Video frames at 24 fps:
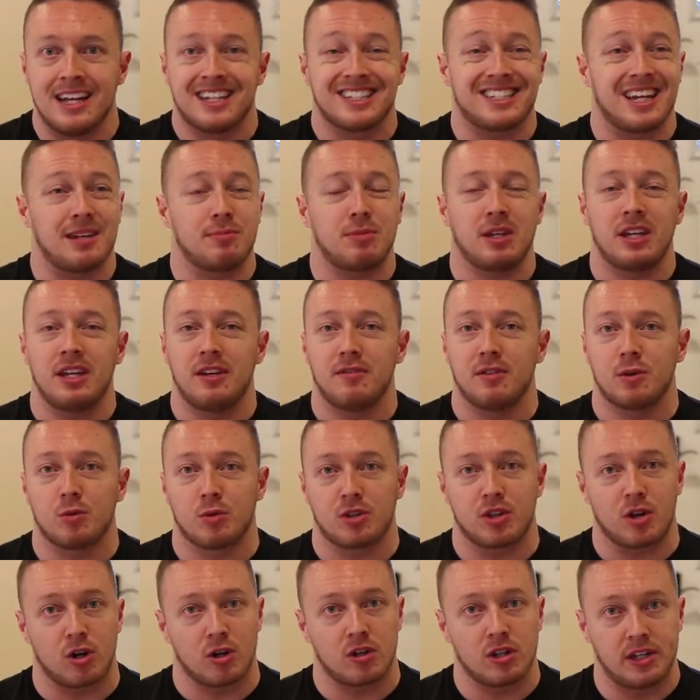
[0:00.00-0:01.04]
Same thing even
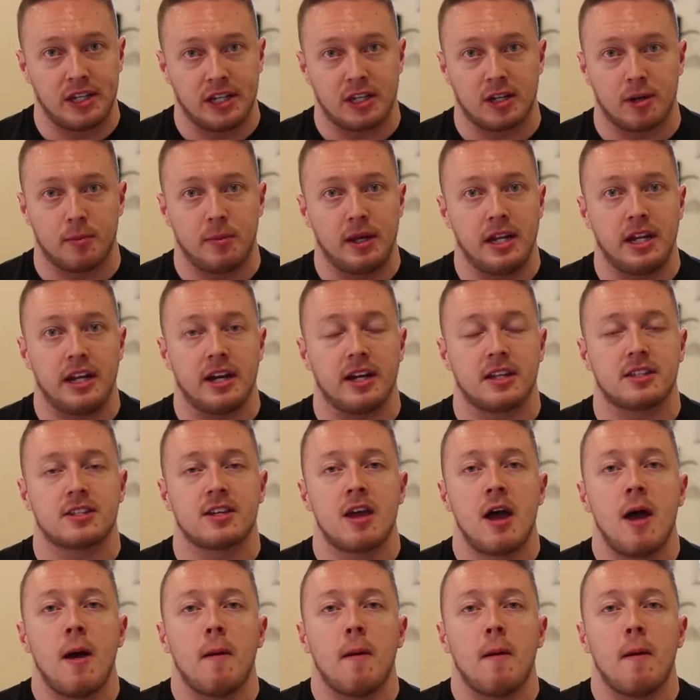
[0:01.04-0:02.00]
with early intermediates.